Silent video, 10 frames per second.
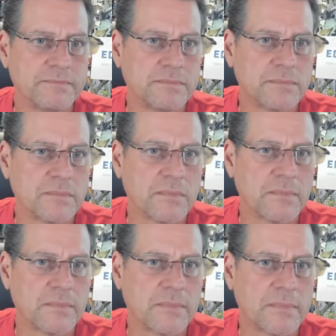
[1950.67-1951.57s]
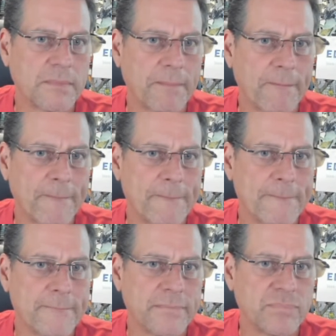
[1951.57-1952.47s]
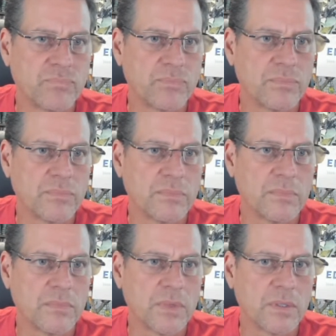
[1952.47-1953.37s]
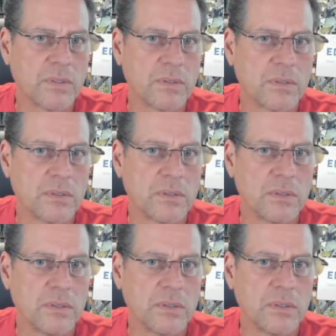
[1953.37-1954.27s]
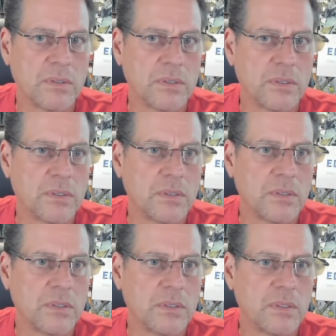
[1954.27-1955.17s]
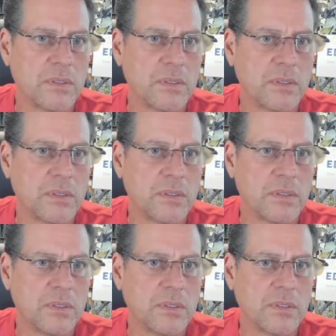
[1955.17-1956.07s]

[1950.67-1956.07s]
(silence)